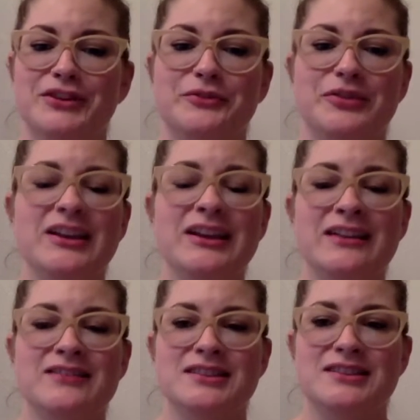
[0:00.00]
thinking
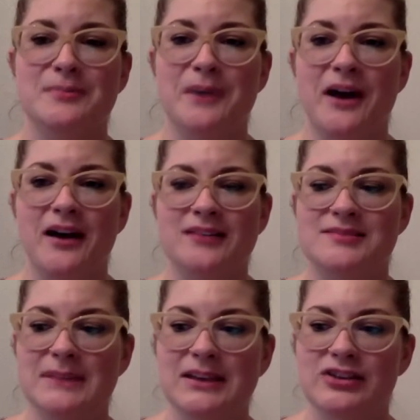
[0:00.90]
outside the box,
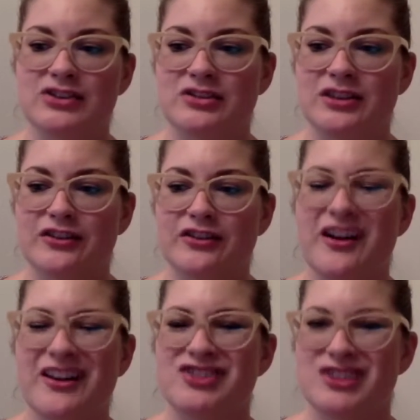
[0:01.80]
making sure that you're
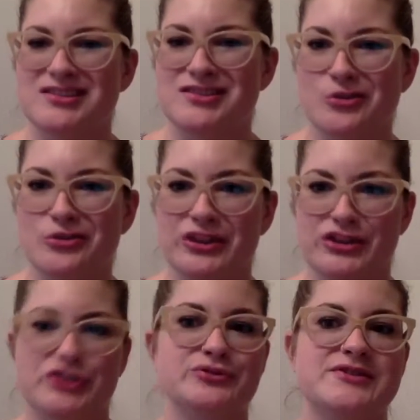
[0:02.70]
not just only
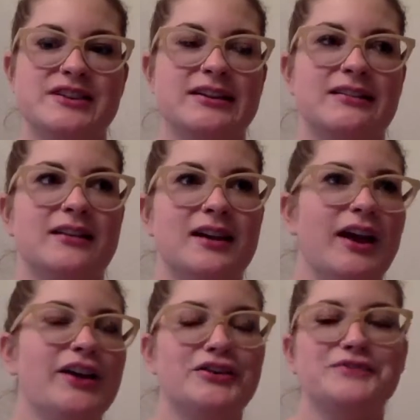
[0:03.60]
choosing
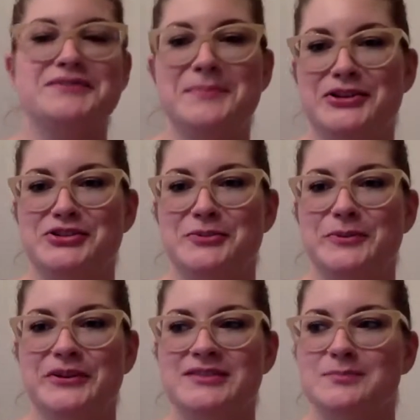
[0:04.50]
cutesy picture
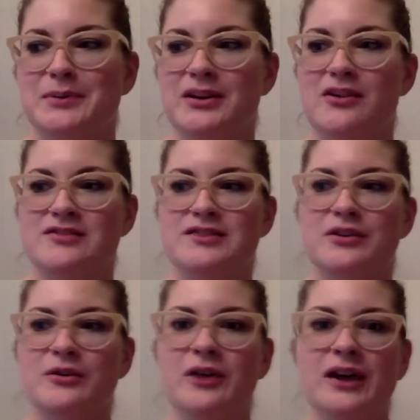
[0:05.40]
books, but
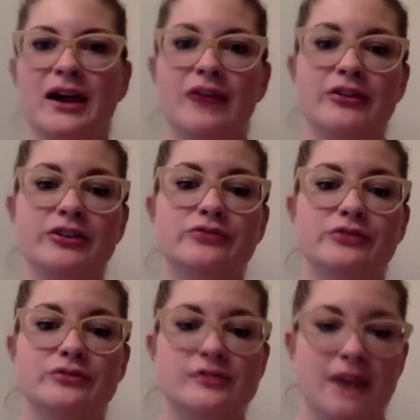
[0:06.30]
also how can you
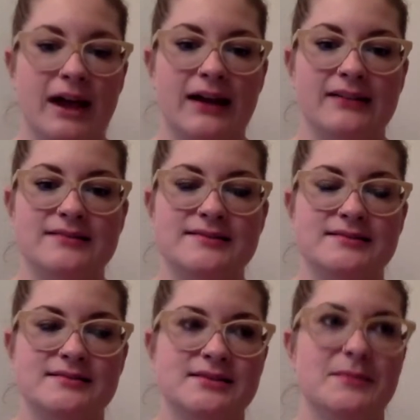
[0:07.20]
utilize
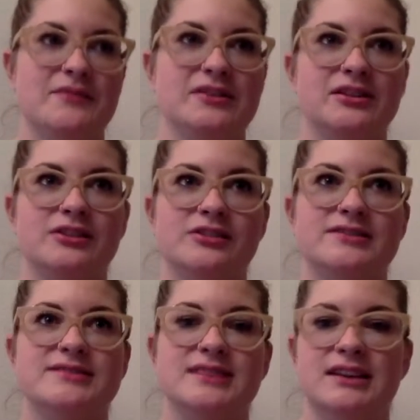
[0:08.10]
some of the
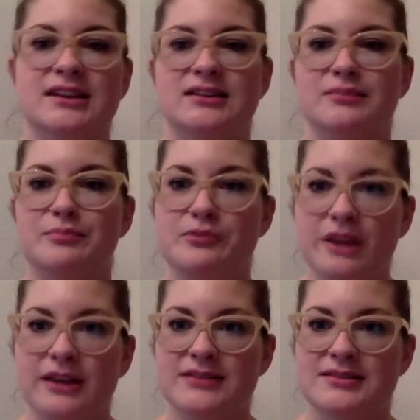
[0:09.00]
literacy and the
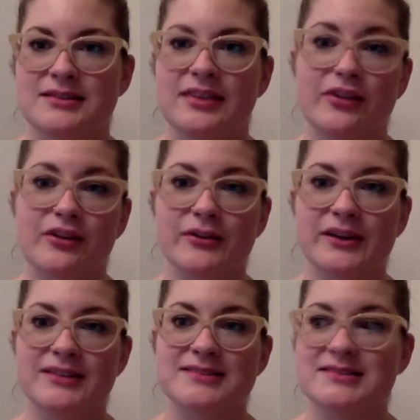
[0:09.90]
print that they're
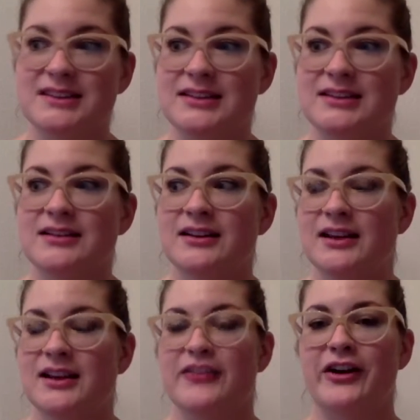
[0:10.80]
going to see
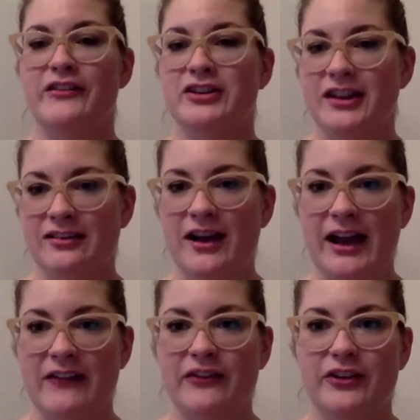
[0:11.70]
in their everyday
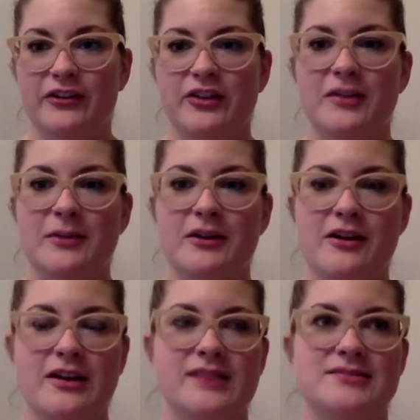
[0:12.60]
life. You think about our
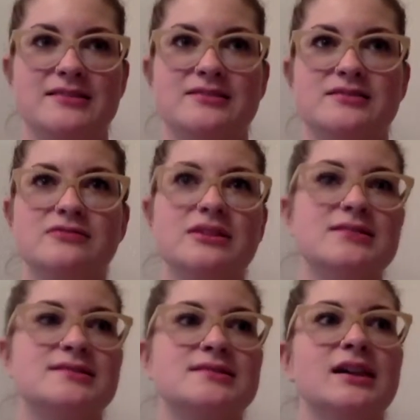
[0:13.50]
ESL
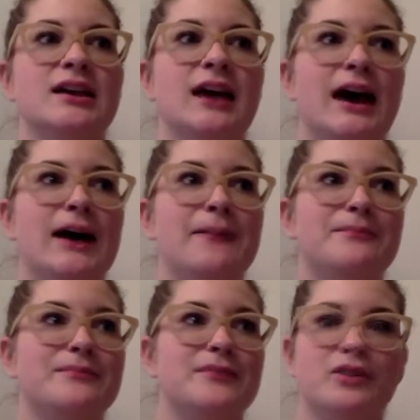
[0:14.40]
students,
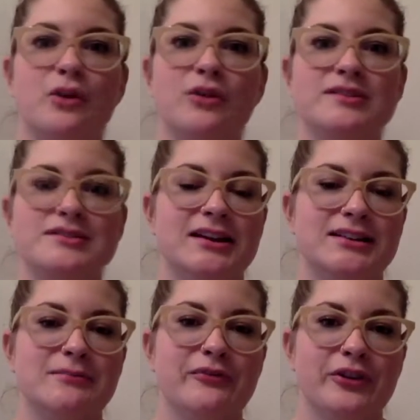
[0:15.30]
the goal is to get
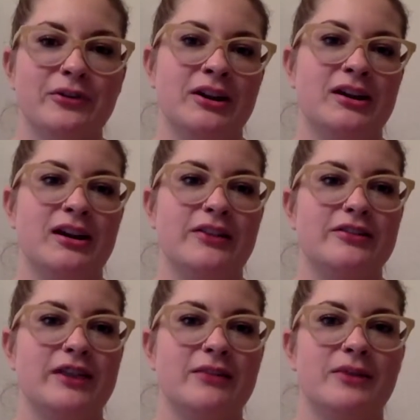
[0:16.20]
them fluent in another
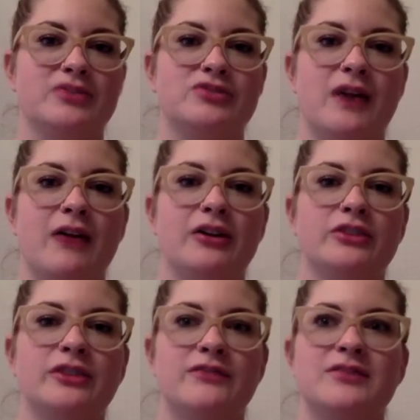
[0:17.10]
language. So how can
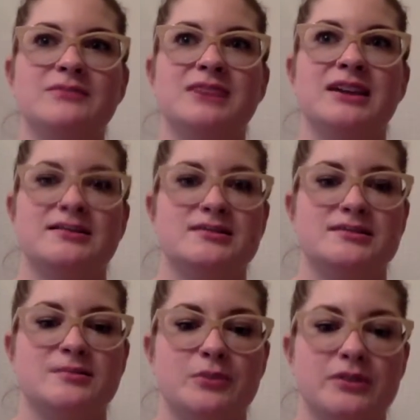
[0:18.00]
you give them text to support